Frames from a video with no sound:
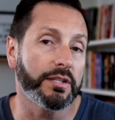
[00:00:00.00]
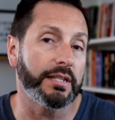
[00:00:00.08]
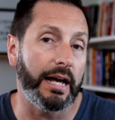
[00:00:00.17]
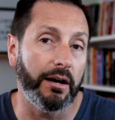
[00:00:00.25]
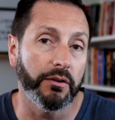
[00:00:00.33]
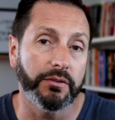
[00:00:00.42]

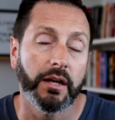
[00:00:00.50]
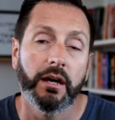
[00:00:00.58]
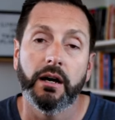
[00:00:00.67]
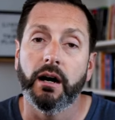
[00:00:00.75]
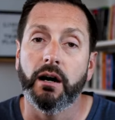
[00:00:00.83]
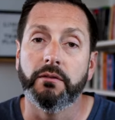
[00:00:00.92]
south
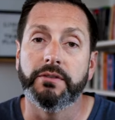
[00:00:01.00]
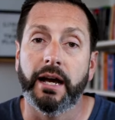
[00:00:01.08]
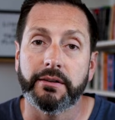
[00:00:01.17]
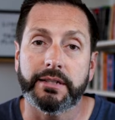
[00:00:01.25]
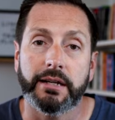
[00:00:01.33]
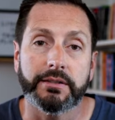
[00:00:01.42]
of
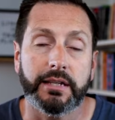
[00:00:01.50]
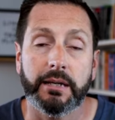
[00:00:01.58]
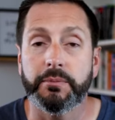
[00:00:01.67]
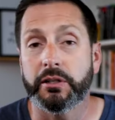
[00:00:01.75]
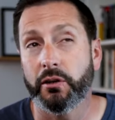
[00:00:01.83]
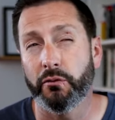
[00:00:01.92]
downtown
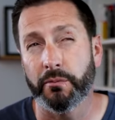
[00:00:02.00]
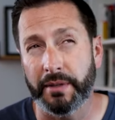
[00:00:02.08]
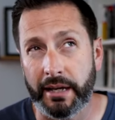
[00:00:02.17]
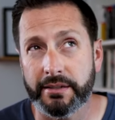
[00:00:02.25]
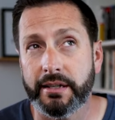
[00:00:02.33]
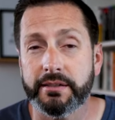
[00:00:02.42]
Tampa. To go from
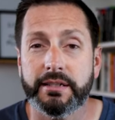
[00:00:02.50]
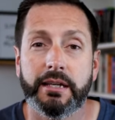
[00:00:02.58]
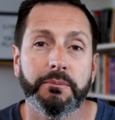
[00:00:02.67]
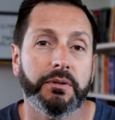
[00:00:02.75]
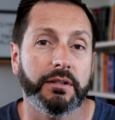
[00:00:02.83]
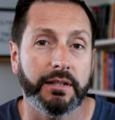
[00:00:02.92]
downtown
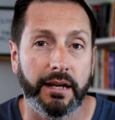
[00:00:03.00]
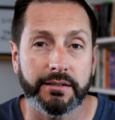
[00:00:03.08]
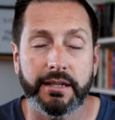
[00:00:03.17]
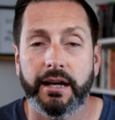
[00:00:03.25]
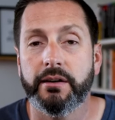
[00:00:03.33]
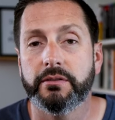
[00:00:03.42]
Tampa to
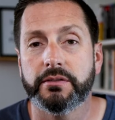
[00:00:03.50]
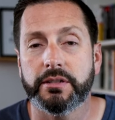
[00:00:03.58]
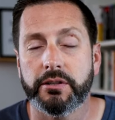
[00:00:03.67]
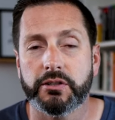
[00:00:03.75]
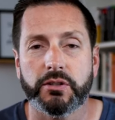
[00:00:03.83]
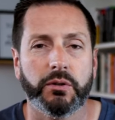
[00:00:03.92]
downtown
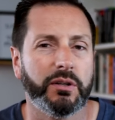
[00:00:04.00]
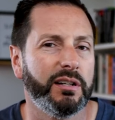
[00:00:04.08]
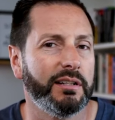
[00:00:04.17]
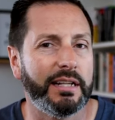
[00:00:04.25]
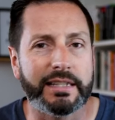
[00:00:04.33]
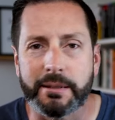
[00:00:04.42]

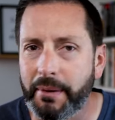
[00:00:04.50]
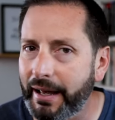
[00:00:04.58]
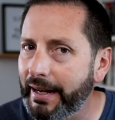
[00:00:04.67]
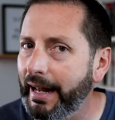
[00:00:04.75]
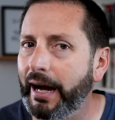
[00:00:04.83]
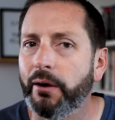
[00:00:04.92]
Sarasota, it's
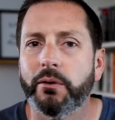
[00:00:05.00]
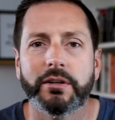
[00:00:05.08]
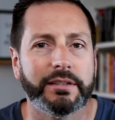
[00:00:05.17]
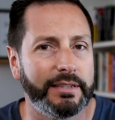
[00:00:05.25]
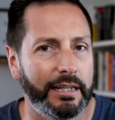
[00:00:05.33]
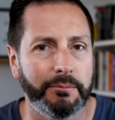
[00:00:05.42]
about an hour
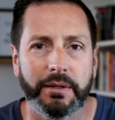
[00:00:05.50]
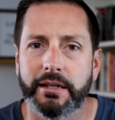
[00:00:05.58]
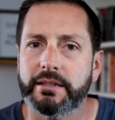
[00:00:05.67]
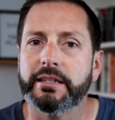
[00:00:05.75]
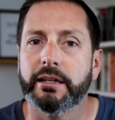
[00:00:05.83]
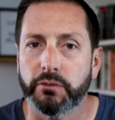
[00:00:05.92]
and 10
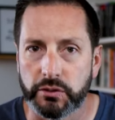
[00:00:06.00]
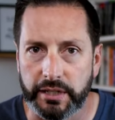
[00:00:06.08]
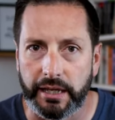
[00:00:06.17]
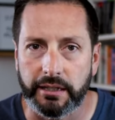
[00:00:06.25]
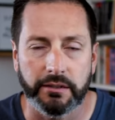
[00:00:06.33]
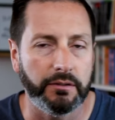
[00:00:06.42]
minutes, give or
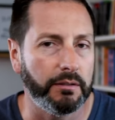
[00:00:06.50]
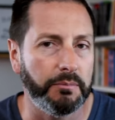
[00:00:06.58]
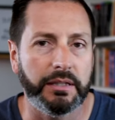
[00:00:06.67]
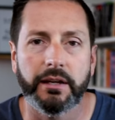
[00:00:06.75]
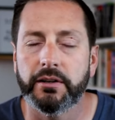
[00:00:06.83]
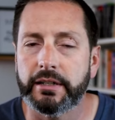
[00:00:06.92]
take. You can
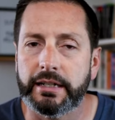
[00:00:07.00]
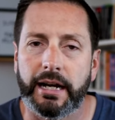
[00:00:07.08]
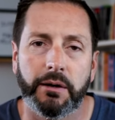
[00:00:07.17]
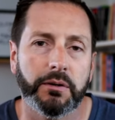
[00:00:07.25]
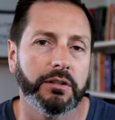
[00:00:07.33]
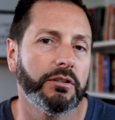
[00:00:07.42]
be there in an
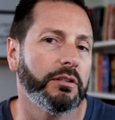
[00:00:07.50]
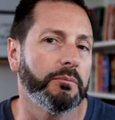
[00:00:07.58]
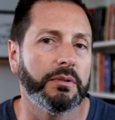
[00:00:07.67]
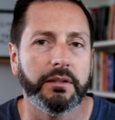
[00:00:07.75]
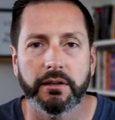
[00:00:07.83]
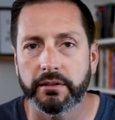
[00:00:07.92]
hour, you can
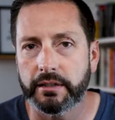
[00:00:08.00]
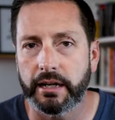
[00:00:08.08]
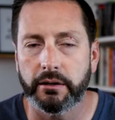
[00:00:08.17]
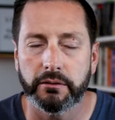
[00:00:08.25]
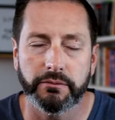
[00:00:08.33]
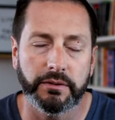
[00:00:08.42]
be there in an
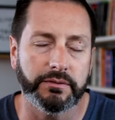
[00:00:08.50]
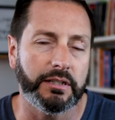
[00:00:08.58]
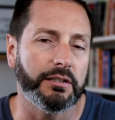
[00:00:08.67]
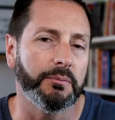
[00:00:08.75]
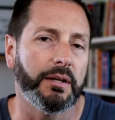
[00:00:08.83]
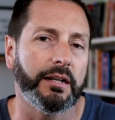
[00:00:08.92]
hour and
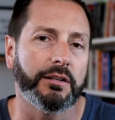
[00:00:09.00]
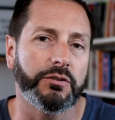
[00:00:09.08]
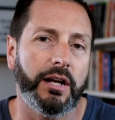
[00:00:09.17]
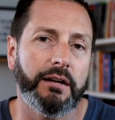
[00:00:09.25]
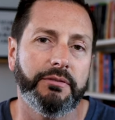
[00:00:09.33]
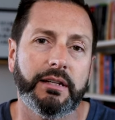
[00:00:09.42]
15, depending on
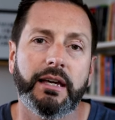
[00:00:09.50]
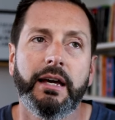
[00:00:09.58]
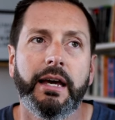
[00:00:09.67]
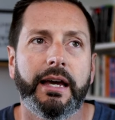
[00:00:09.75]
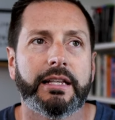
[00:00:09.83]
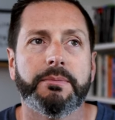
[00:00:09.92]
traffic.
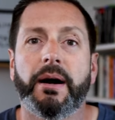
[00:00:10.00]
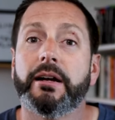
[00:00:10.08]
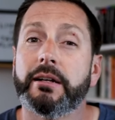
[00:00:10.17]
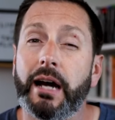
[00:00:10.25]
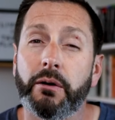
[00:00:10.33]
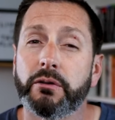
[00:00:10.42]
It's about
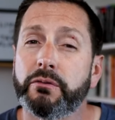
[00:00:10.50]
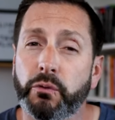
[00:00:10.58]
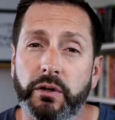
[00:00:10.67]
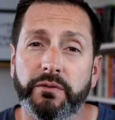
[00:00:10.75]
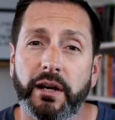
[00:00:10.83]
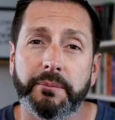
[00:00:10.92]
an hour and
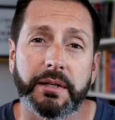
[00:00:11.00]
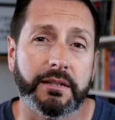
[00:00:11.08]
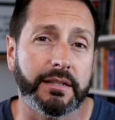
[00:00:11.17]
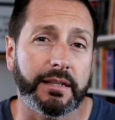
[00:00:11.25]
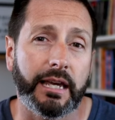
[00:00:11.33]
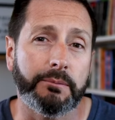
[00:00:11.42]
45
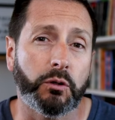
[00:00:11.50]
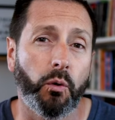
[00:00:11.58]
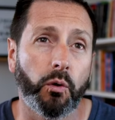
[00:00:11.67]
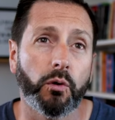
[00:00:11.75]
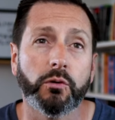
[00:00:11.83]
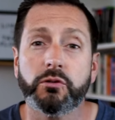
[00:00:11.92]
minutes to Cape
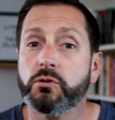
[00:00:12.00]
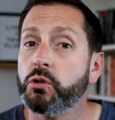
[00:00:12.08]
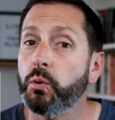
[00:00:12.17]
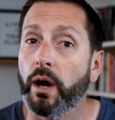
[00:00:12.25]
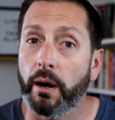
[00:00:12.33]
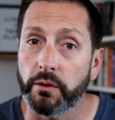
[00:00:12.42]
Coral,
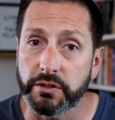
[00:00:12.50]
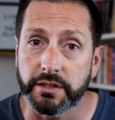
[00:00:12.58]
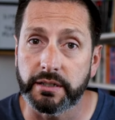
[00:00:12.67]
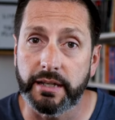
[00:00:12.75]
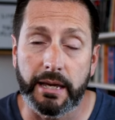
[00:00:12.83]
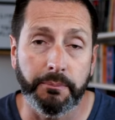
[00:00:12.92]
two hours
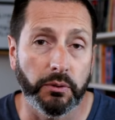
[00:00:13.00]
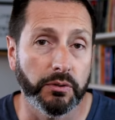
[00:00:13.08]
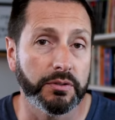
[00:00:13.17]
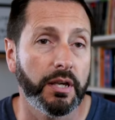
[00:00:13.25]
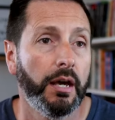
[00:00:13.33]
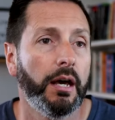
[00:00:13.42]
to Naples,